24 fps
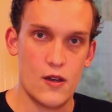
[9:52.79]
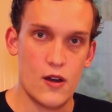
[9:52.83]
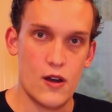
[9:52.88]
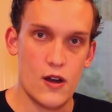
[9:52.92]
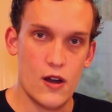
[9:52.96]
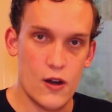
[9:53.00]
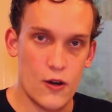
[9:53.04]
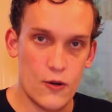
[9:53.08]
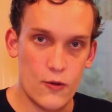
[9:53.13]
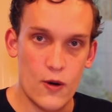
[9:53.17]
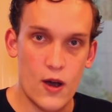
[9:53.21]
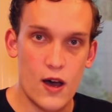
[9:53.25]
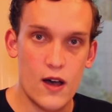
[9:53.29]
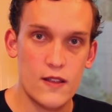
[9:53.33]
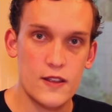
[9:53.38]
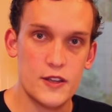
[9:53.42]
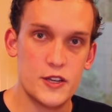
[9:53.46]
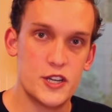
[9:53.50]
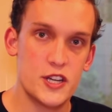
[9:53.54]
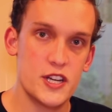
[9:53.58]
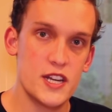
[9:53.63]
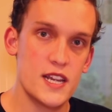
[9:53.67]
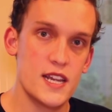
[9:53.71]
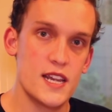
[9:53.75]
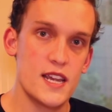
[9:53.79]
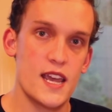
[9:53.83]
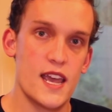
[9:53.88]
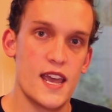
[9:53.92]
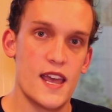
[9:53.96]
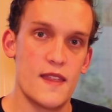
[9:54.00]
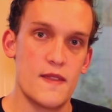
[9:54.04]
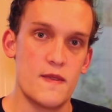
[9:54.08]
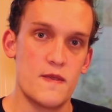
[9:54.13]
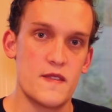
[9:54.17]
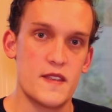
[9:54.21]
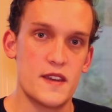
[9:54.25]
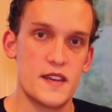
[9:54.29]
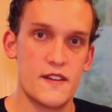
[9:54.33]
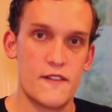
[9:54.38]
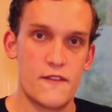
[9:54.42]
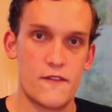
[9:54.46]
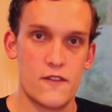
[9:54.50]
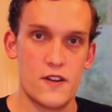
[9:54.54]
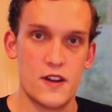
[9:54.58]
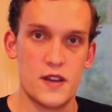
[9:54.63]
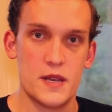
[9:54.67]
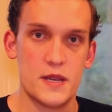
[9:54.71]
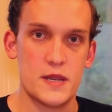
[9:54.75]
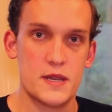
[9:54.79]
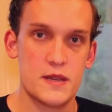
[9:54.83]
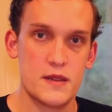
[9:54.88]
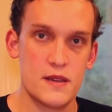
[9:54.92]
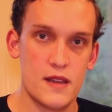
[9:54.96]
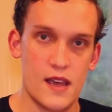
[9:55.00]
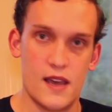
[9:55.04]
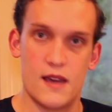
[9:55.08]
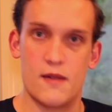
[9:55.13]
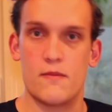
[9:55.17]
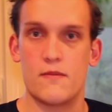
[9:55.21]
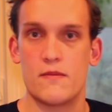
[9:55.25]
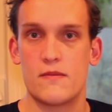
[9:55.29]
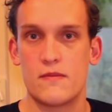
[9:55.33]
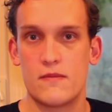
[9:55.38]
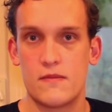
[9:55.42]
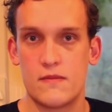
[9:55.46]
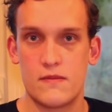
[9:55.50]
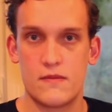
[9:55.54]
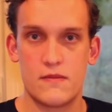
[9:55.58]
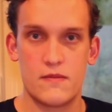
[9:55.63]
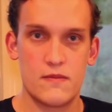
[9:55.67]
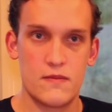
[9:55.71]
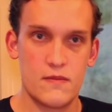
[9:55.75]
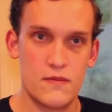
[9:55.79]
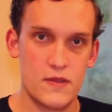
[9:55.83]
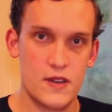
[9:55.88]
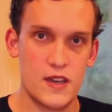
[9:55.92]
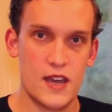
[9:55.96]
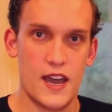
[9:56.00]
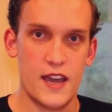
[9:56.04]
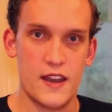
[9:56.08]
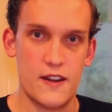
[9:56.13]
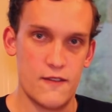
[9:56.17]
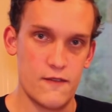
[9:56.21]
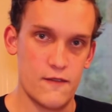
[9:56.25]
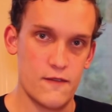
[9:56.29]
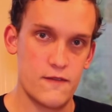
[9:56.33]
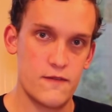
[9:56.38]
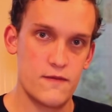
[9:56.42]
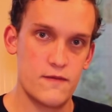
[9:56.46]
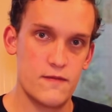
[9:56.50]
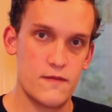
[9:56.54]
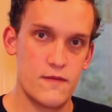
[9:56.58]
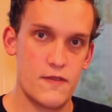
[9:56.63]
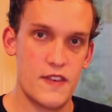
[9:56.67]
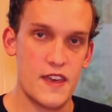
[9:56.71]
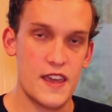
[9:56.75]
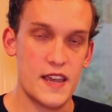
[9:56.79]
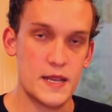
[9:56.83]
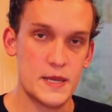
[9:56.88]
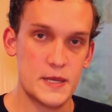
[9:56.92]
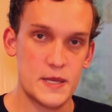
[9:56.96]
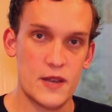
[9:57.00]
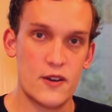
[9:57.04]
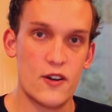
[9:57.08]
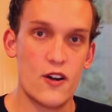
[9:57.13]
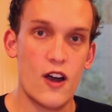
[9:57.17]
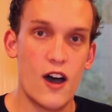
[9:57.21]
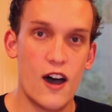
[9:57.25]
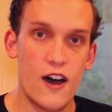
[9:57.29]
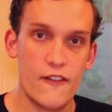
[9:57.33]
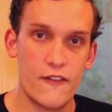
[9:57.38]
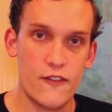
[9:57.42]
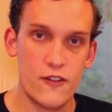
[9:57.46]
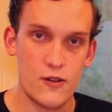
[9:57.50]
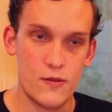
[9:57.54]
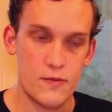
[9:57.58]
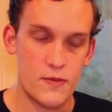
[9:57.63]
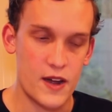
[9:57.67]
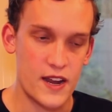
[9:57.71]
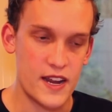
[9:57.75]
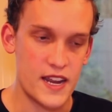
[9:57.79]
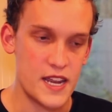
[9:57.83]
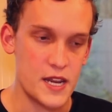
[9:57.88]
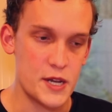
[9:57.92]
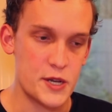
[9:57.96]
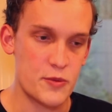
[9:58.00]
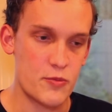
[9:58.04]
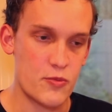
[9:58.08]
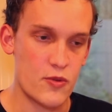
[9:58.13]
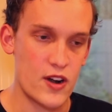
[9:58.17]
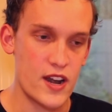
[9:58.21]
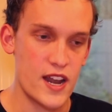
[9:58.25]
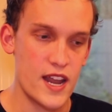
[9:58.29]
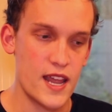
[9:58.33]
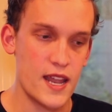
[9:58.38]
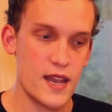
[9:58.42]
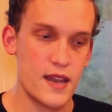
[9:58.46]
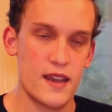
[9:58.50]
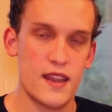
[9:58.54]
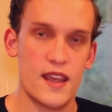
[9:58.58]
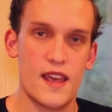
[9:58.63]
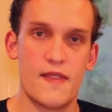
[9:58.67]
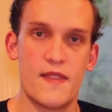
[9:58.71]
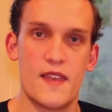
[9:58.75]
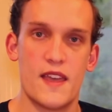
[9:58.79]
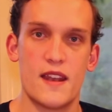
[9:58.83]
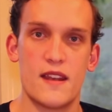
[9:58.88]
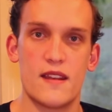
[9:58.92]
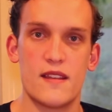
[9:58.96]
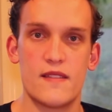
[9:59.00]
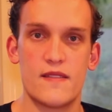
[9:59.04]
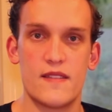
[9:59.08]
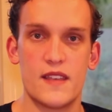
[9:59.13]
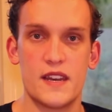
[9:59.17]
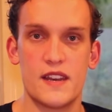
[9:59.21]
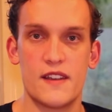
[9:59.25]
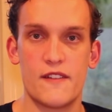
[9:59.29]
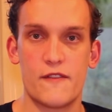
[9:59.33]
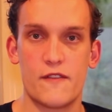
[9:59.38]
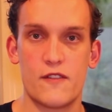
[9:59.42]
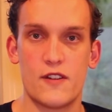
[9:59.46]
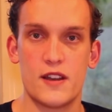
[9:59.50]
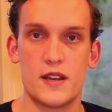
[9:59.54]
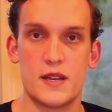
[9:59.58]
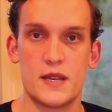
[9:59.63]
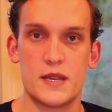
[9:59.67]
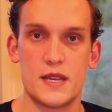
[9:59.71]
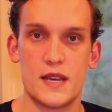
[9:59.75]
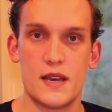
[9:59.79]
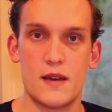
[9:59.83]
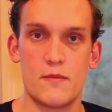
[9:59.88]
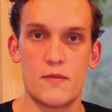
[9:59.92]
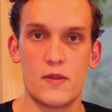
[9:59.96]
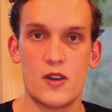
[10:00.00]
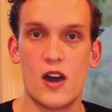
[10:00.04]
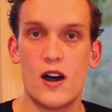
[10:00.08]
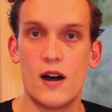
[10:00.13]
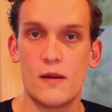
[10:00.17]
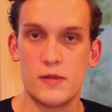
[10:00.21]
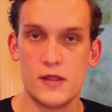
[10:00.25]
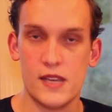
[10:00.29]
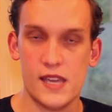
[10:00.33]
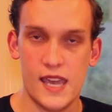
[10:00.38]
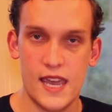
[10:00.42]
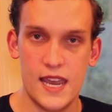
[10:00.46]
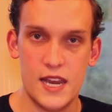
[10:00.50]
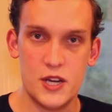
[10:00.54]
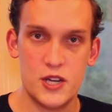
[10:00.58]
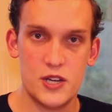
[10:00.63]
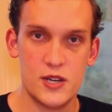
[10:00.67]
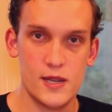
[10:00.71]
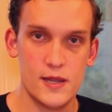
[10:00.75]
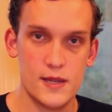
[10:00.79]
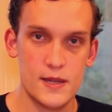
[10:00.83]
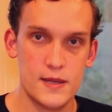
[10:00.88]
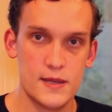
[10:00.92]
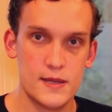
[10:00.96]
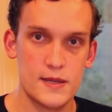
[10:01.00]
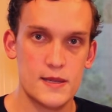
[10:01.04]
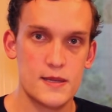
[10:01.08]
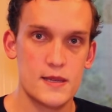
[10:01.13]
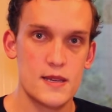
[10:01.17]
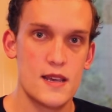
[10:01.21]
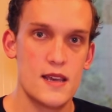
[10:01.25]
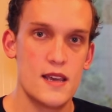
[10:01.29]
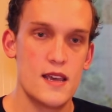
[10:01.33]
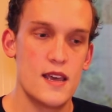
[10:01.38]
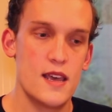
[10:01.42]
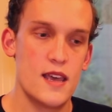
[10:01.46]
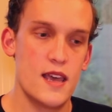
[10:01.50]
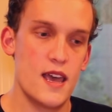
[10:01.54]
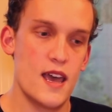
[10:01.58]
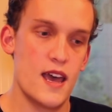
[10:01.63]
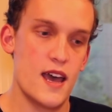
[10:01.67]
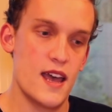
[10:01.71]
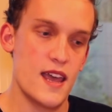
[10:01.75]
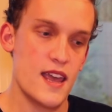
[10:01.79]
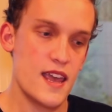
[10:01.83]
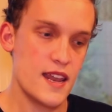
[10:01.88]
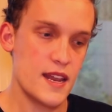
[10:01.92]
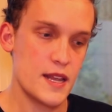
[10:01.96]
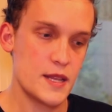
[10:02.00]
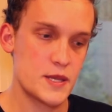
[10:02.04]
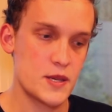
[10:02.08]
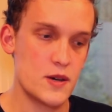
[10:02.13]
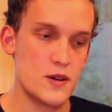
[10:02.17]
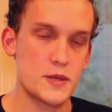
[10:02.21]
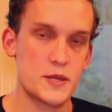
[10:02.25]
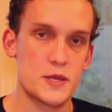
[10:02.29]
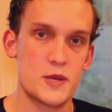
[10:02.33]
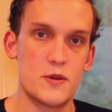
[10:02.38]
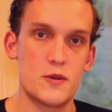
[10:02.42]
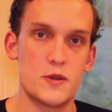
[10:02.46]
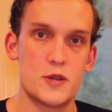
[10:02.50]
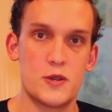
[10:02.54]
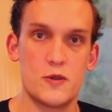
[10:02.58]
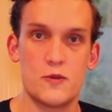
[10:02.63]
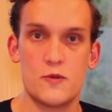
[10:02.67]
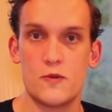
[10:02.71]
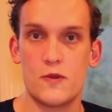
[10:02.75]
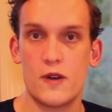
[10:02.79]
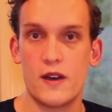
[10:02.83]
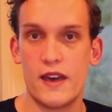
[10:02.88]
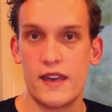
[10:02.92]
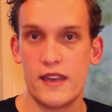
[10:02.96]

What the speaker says: horology and the different kind kind of things that are offered by each brand, and then the different complications. And it's also to